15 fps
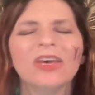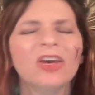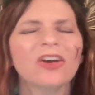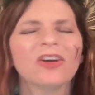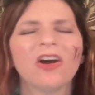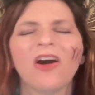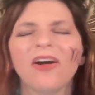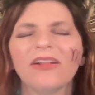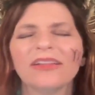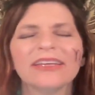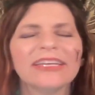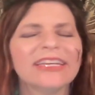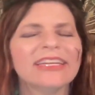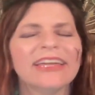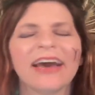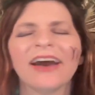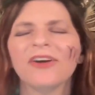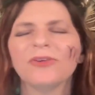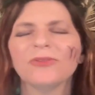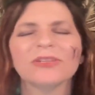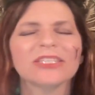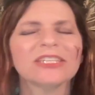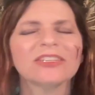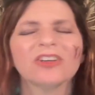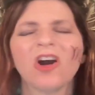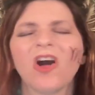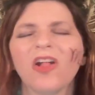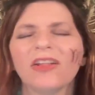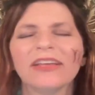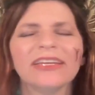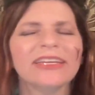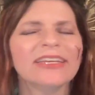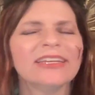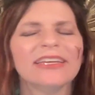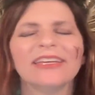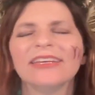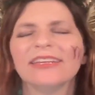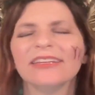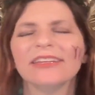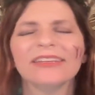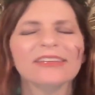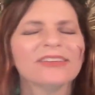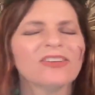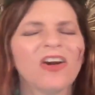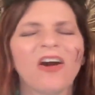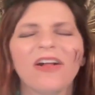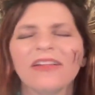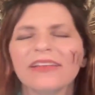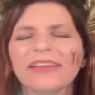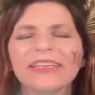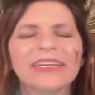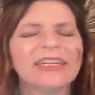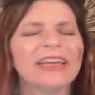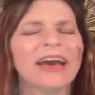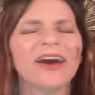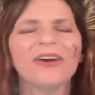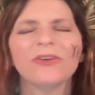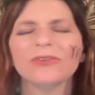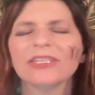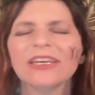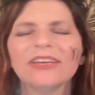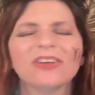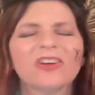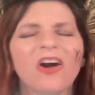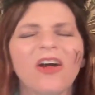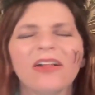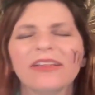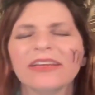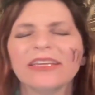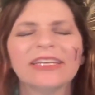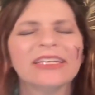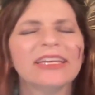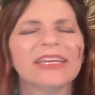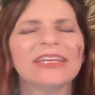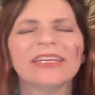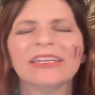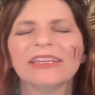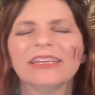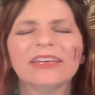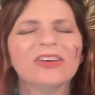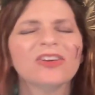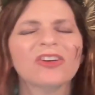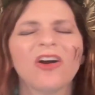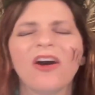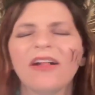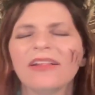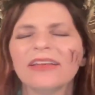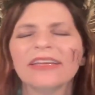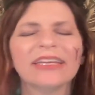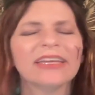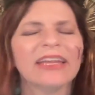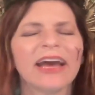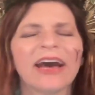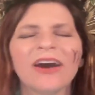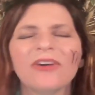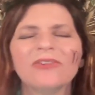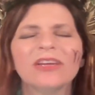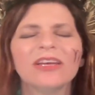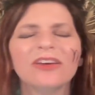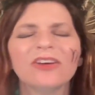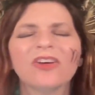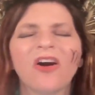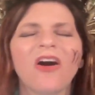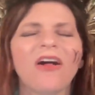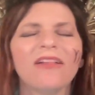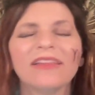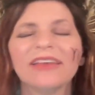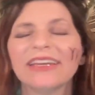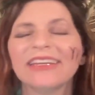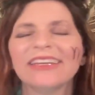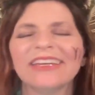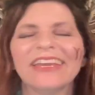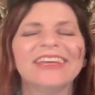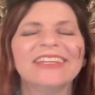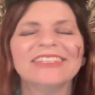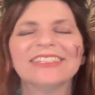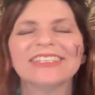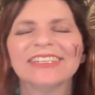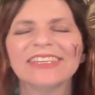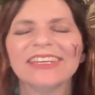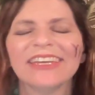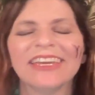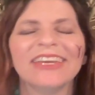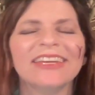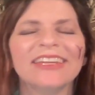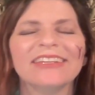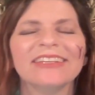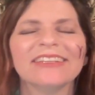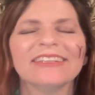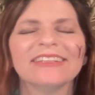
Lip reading: Calling it out. Calling it in. Calling it out. Calling it in. Calling it out. Calling it in.